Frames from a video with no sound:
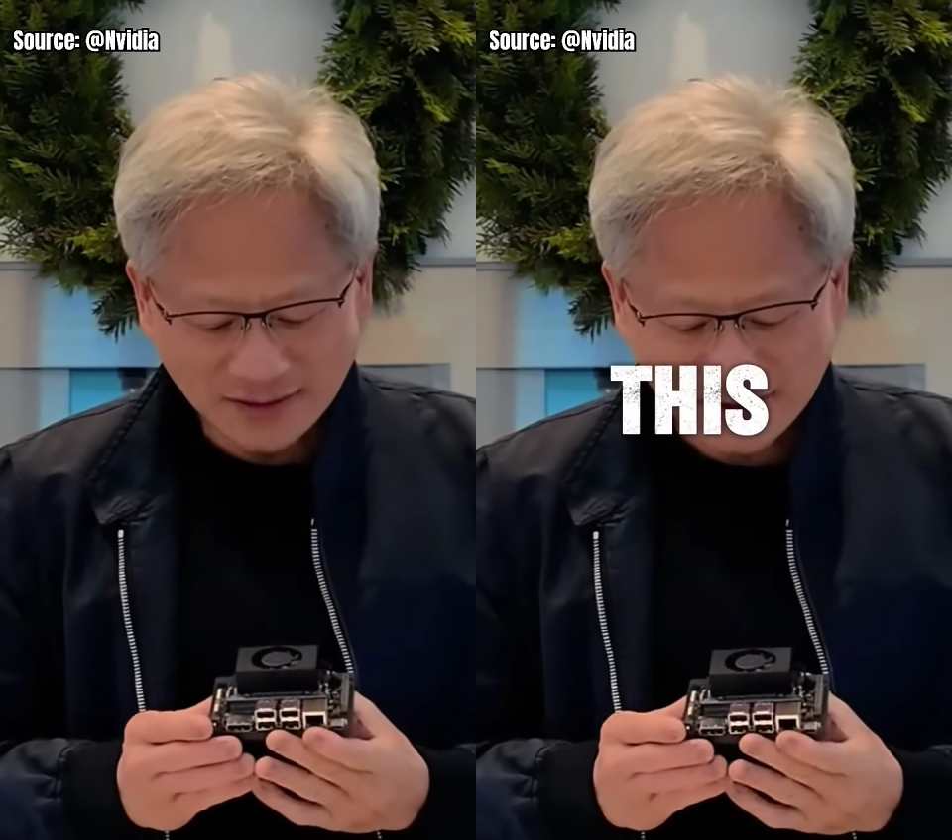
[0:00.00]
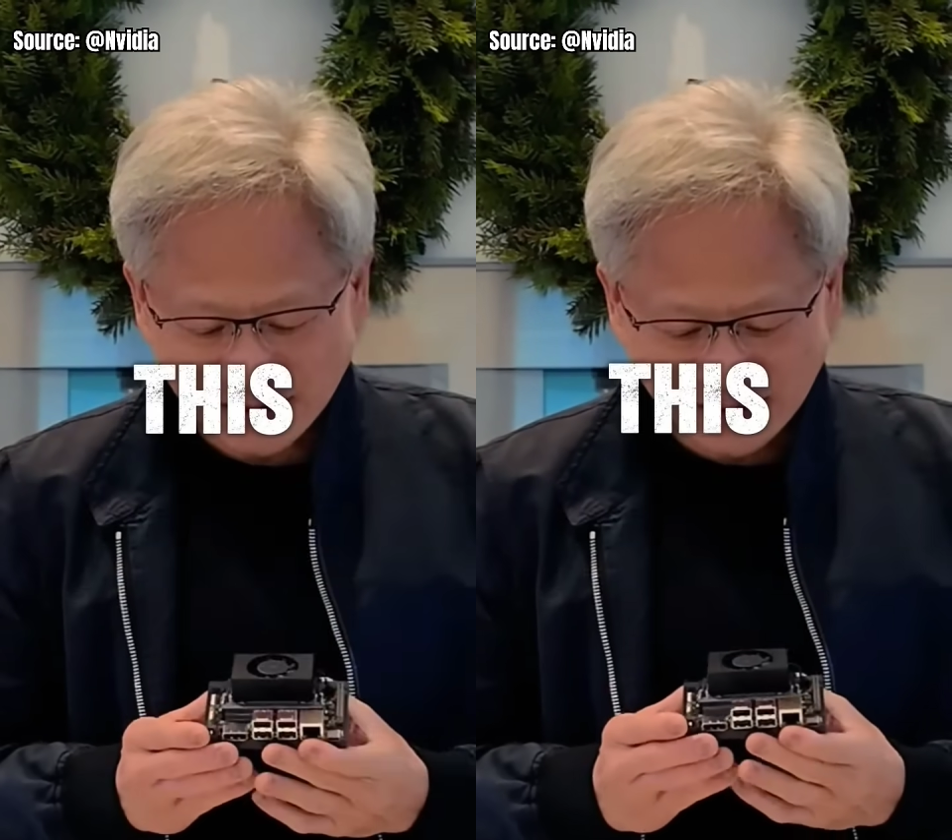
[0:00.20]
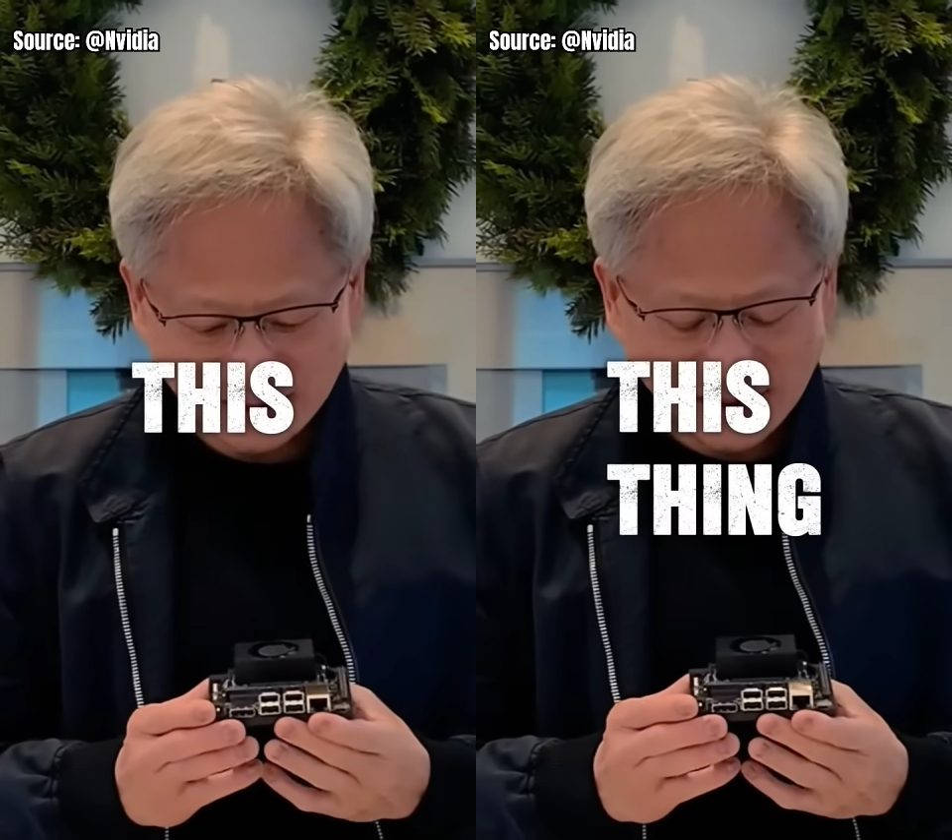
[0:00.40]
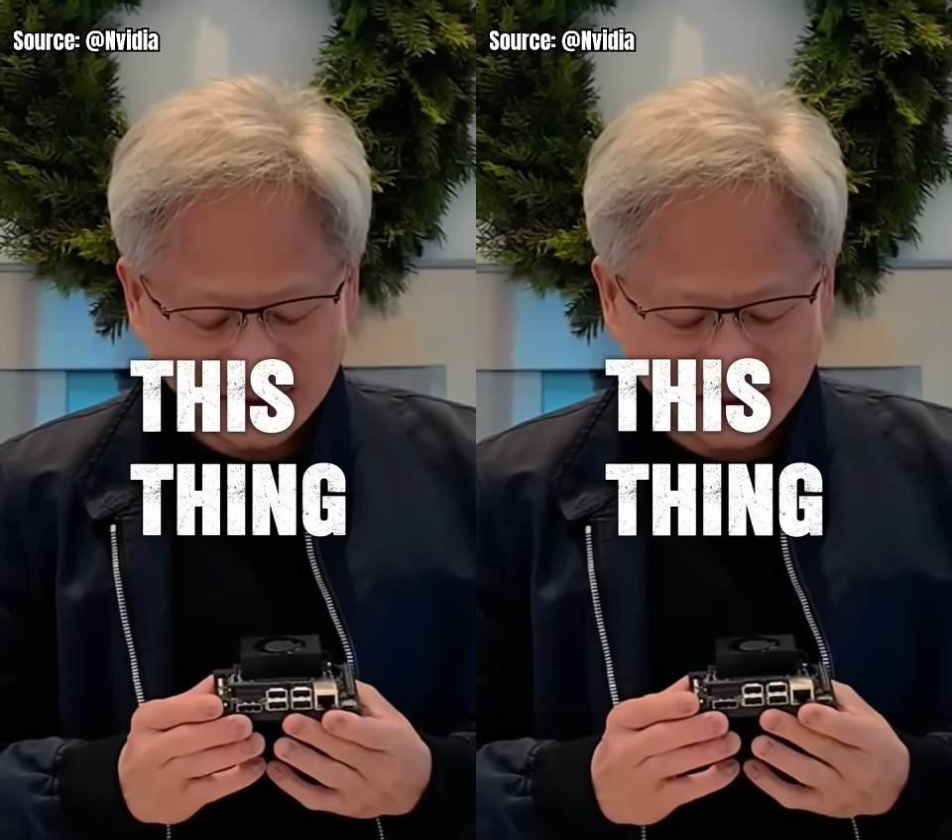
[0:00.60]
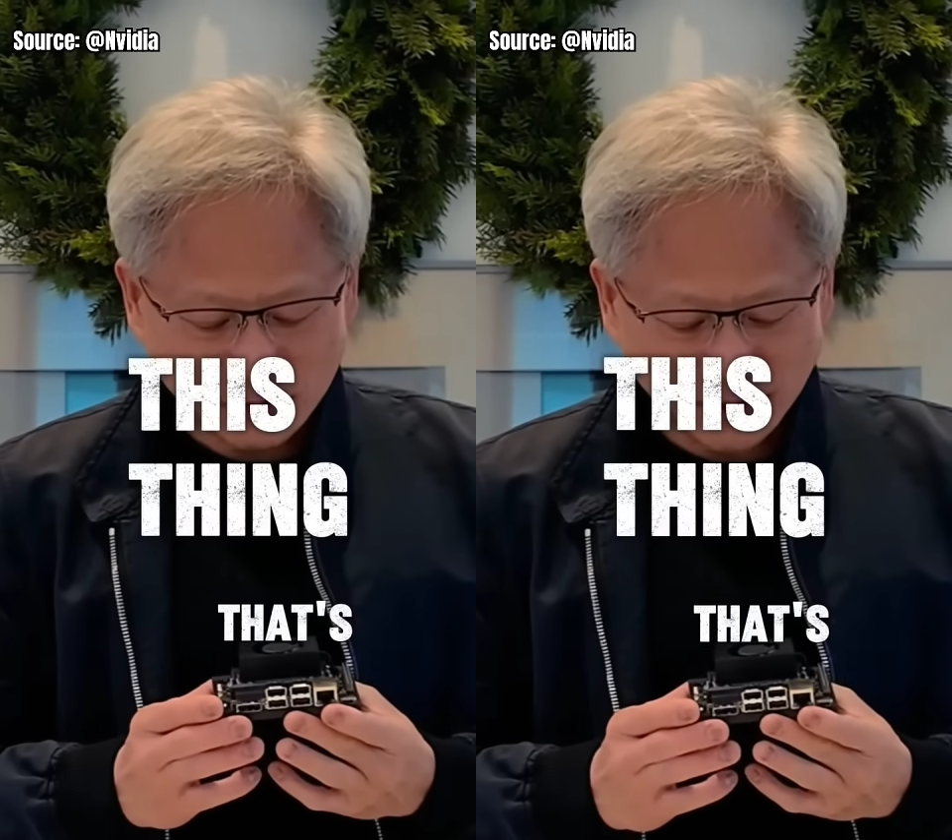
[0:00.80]
This
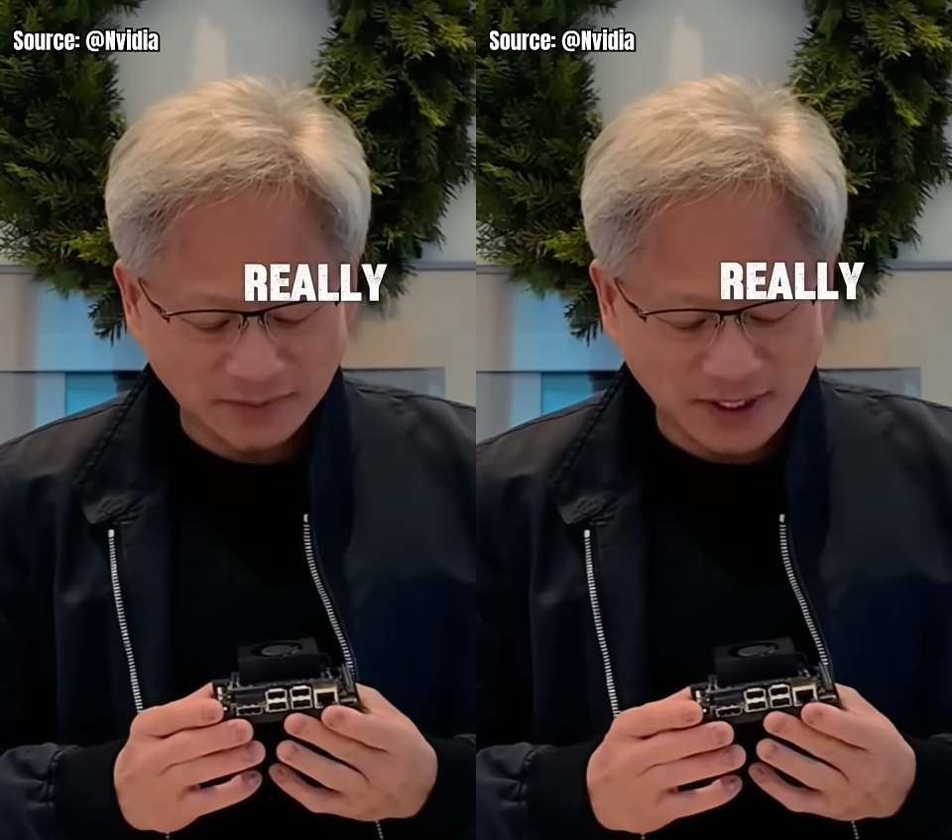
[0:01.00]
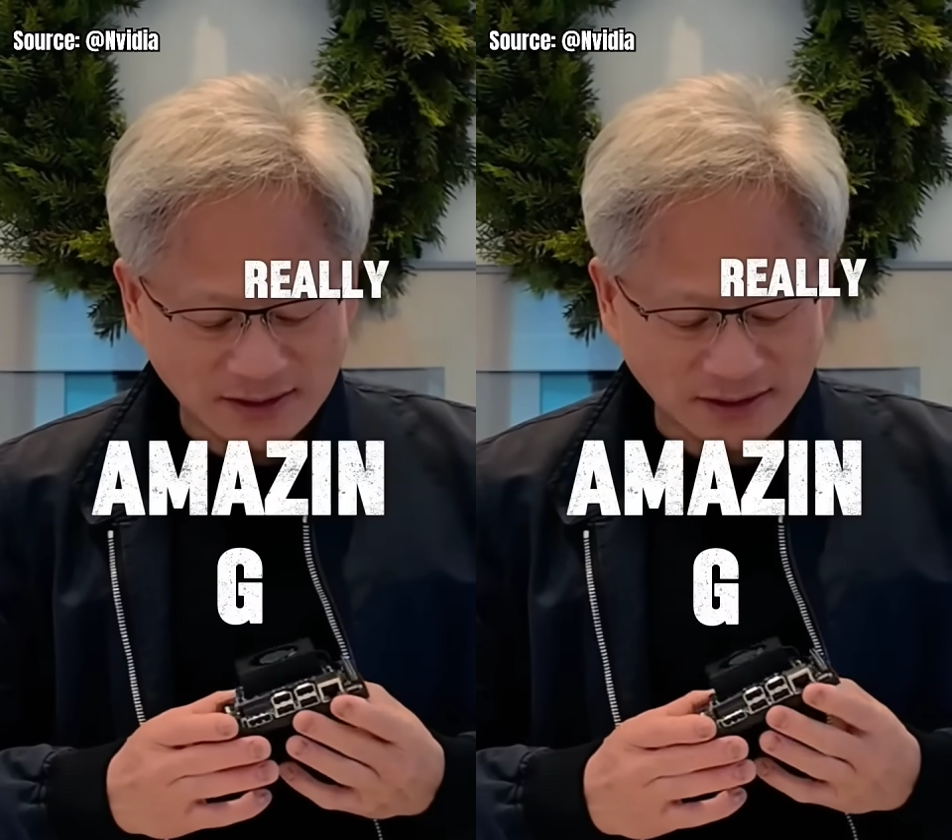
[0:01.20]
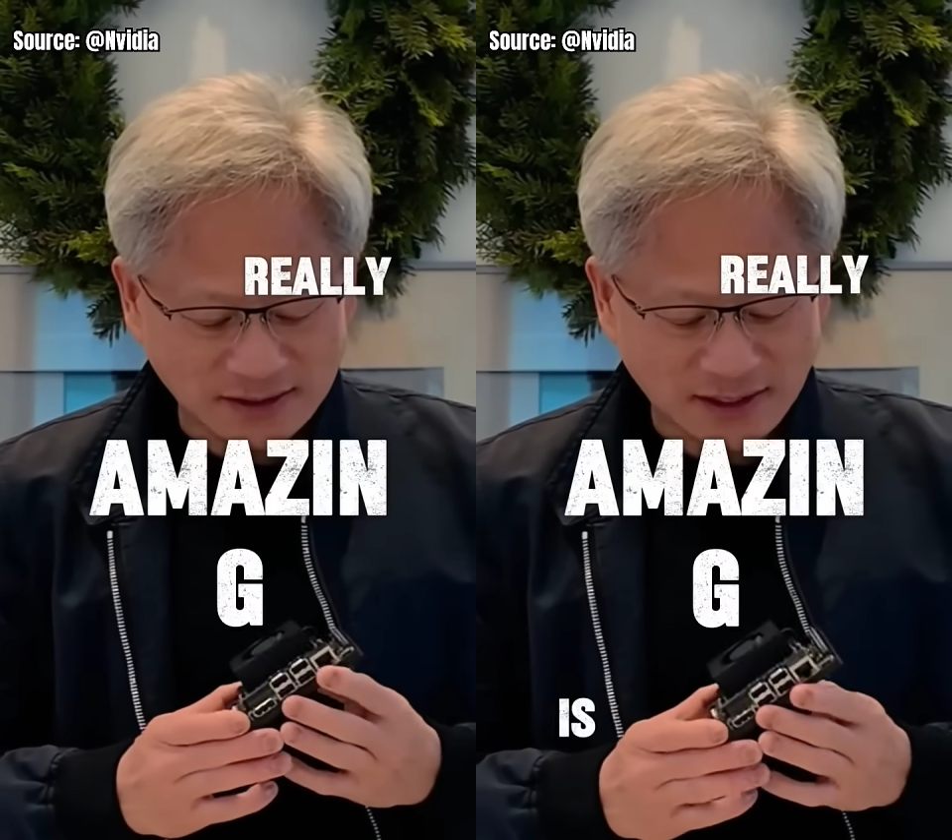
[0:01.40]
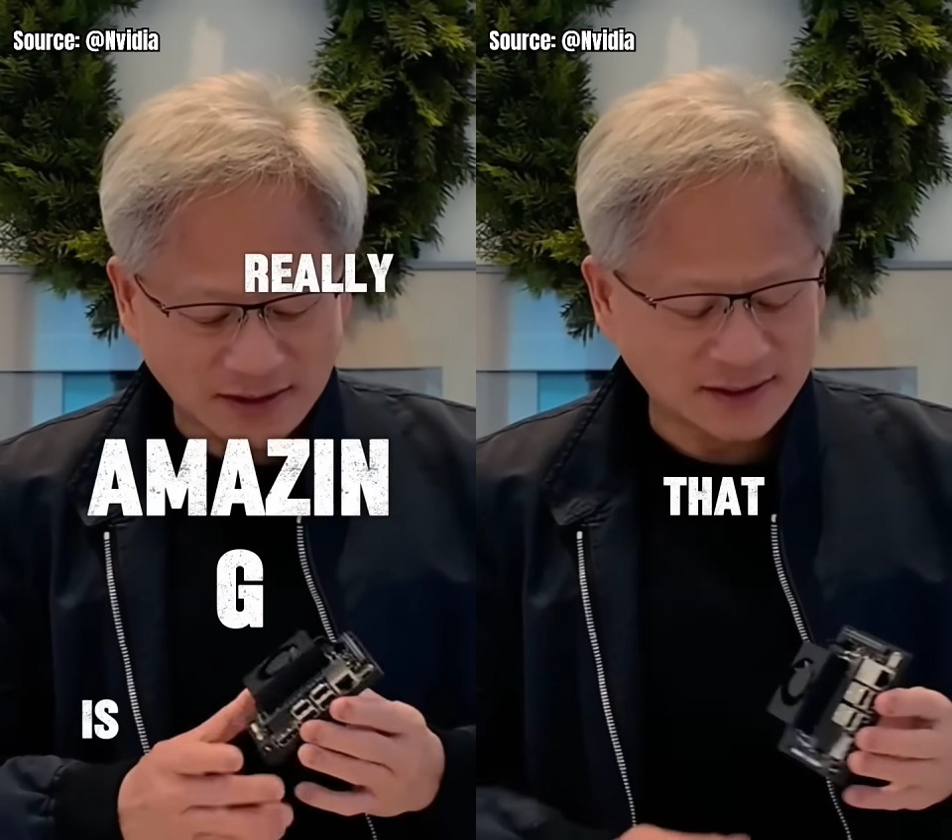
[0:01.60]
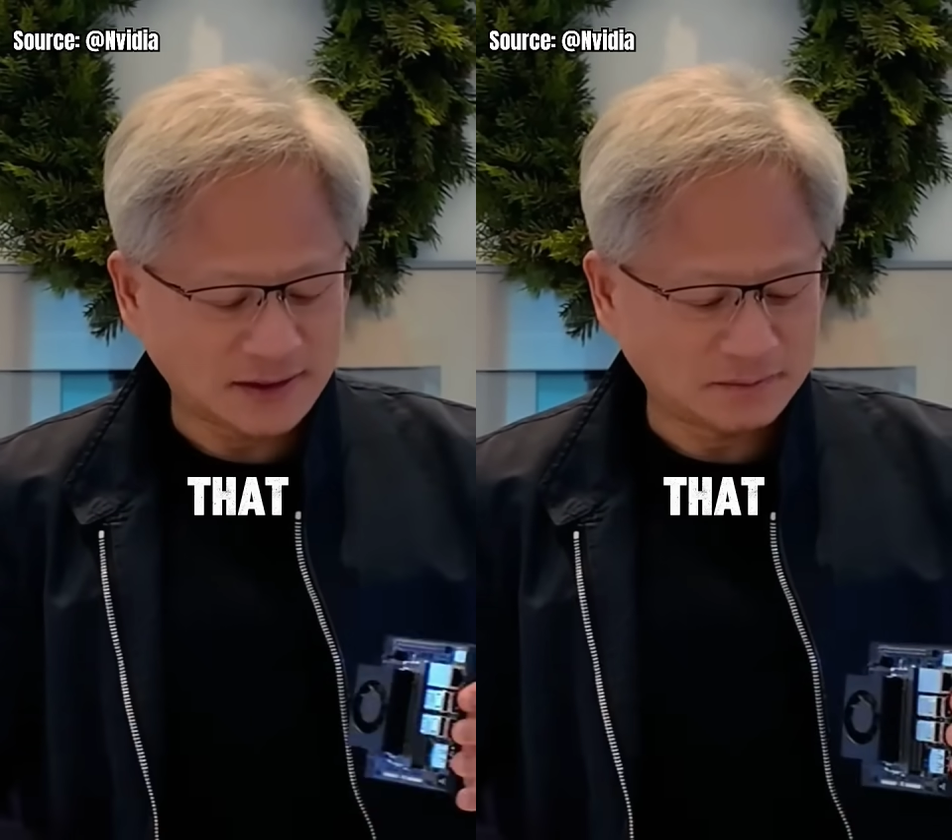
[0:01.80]
thing that's really amazing is
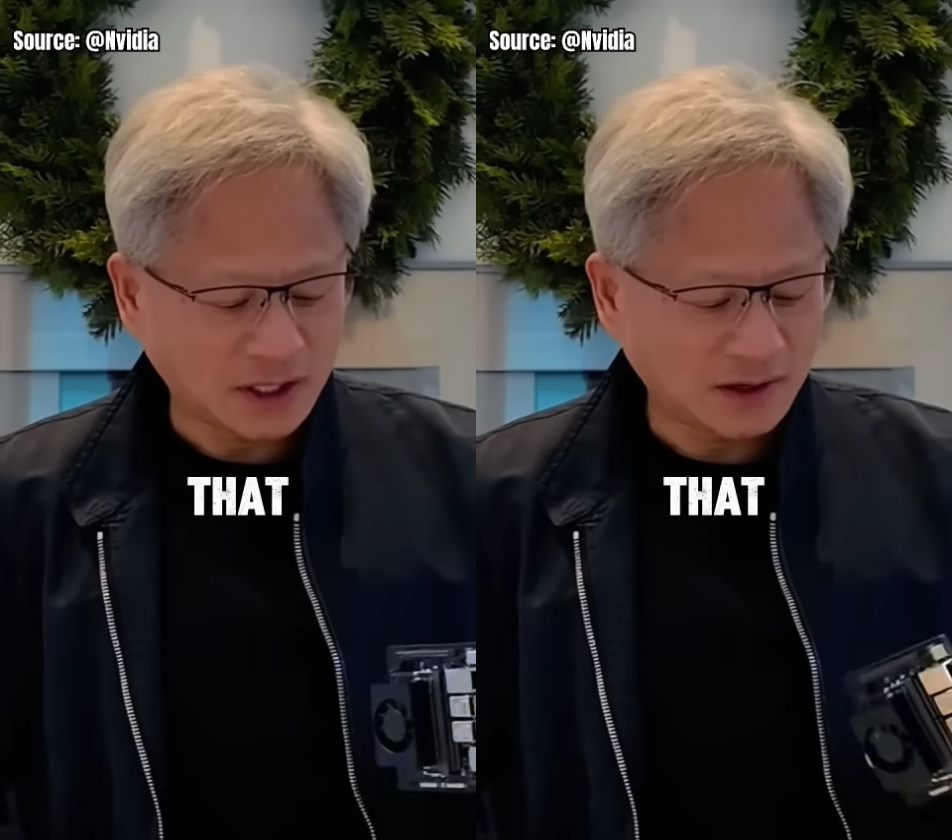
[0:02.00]
that um,